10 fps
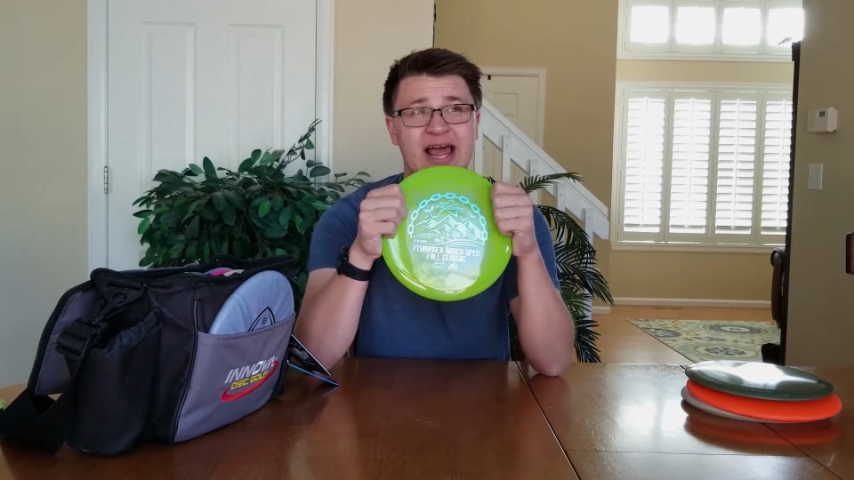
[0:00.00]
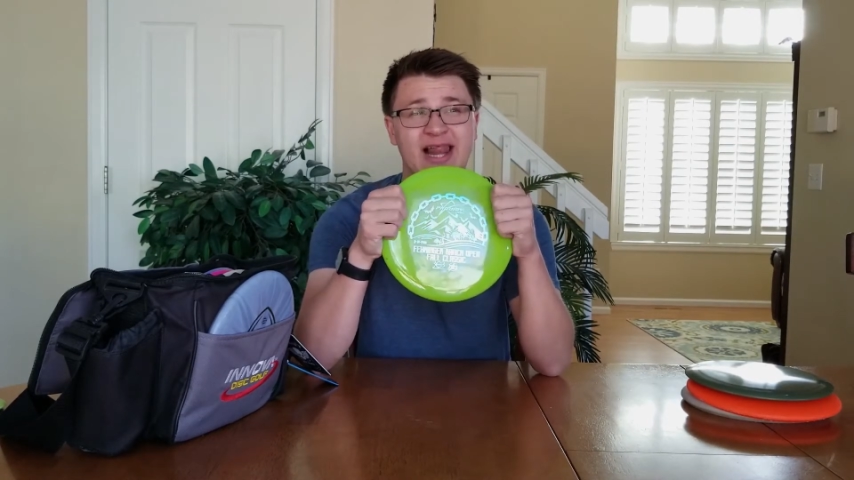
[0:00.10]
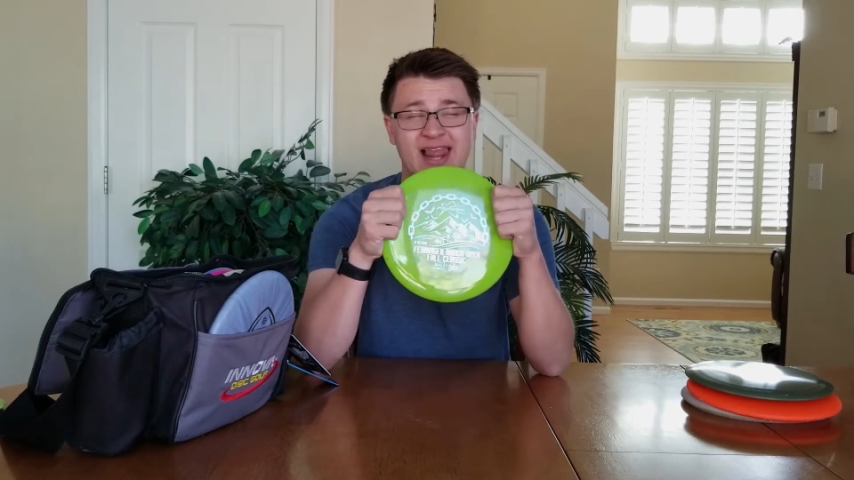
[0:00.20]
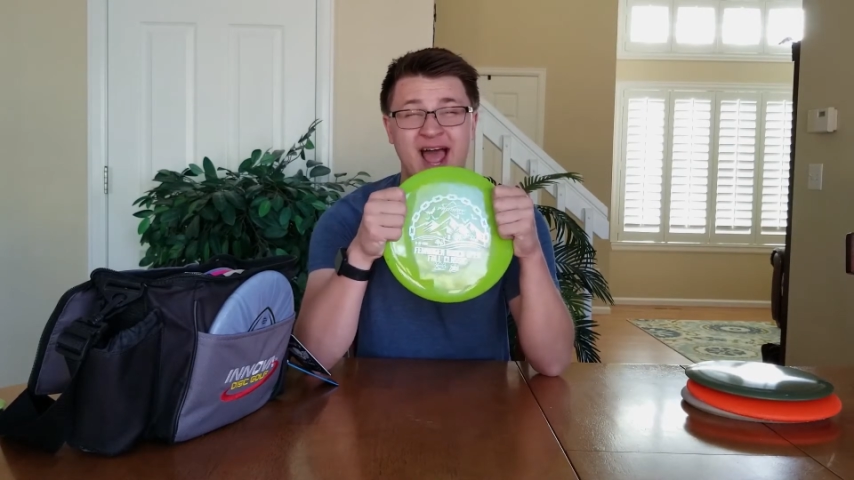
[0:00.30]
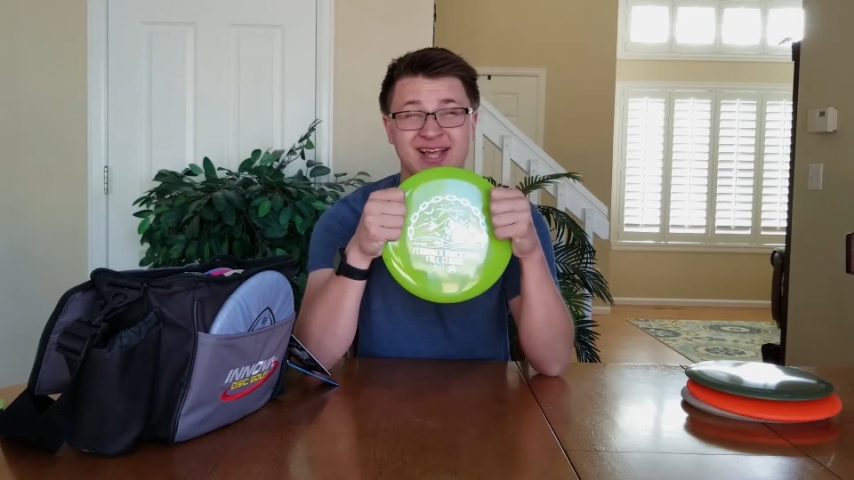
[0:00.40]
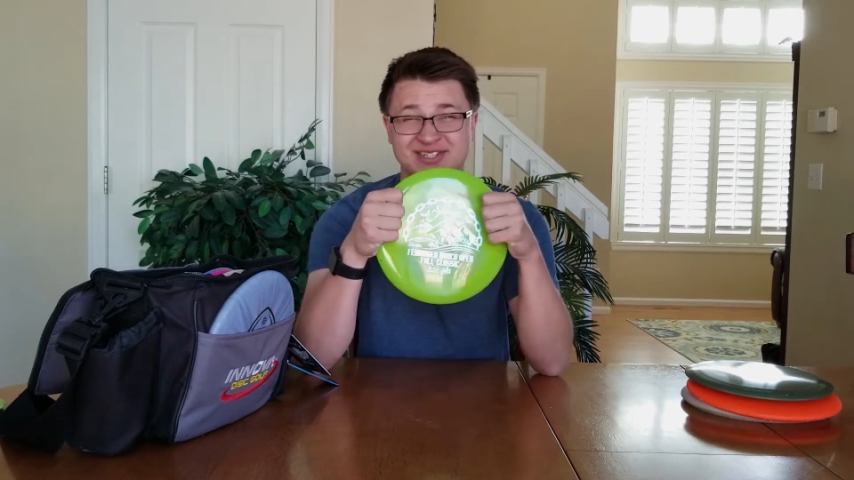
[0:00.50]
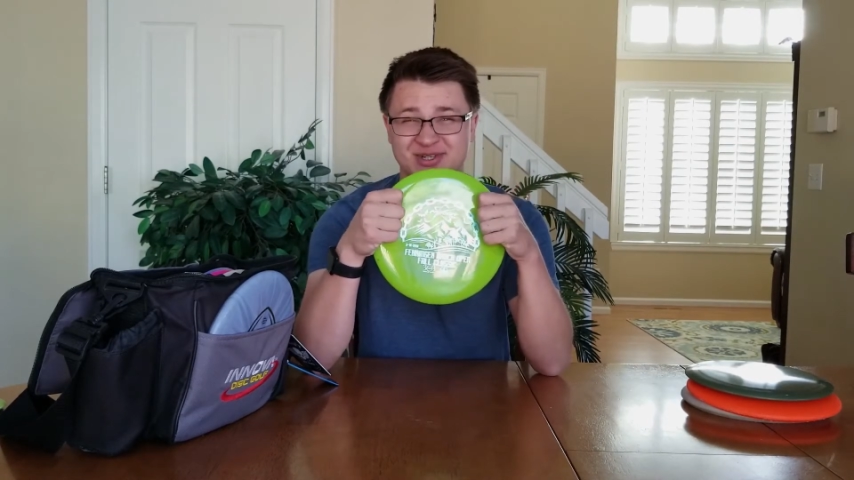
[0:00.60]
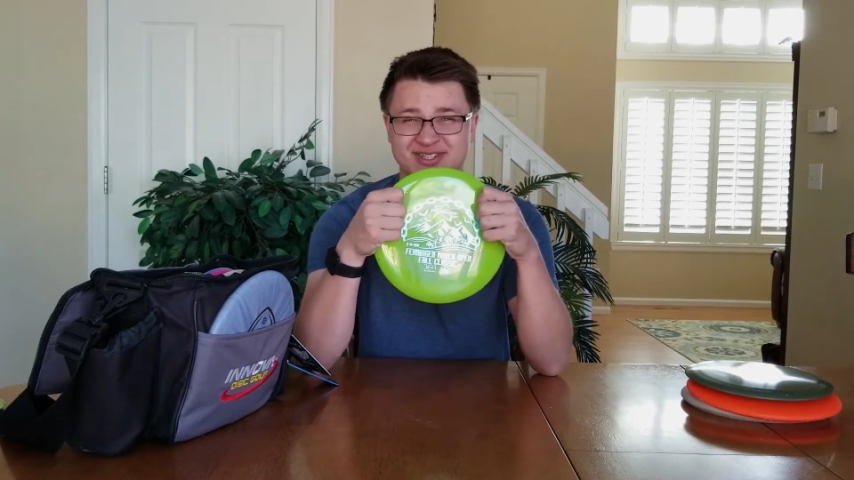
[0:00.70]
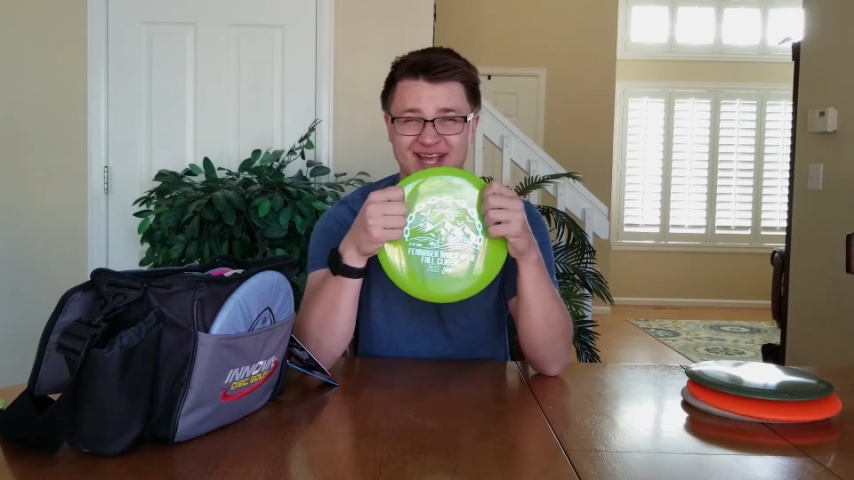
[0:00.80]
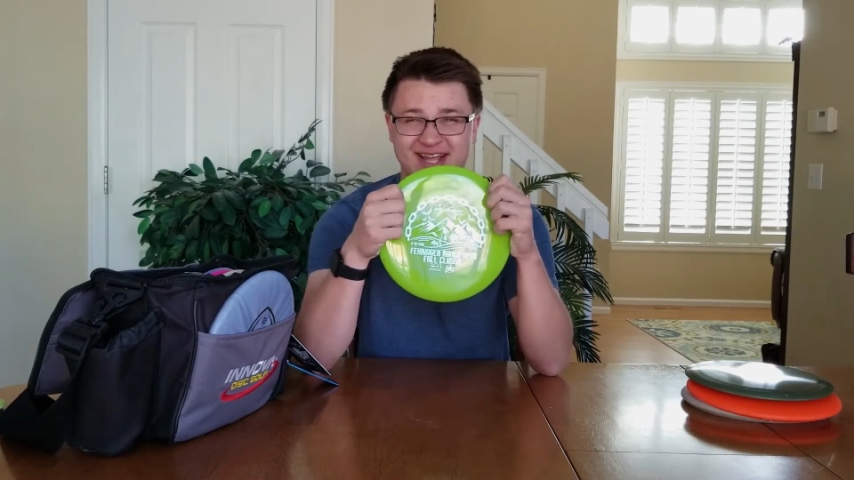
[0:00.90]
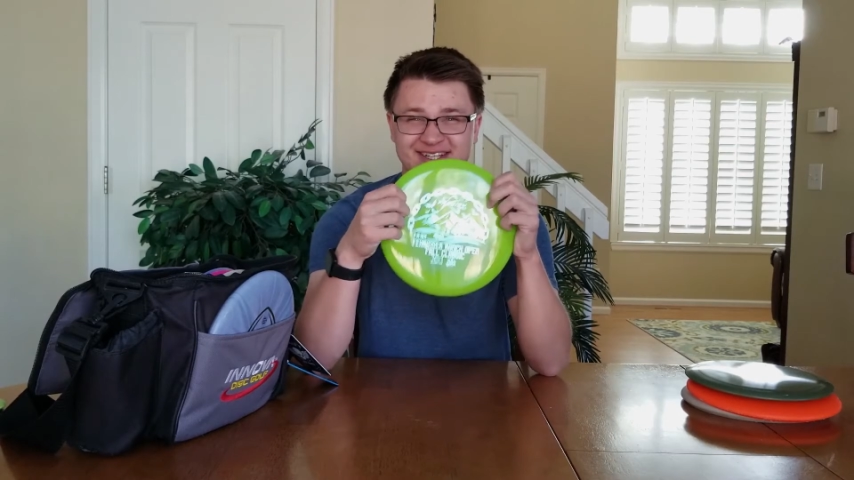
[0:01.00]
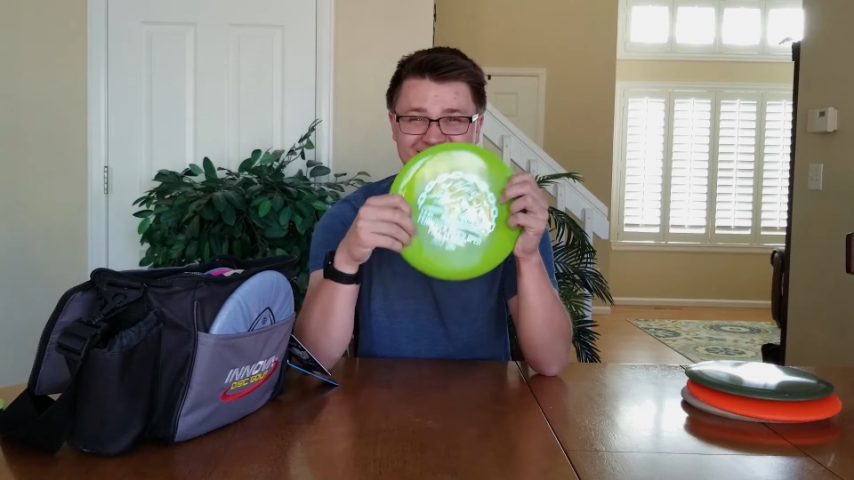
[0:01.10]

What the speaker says: last or second to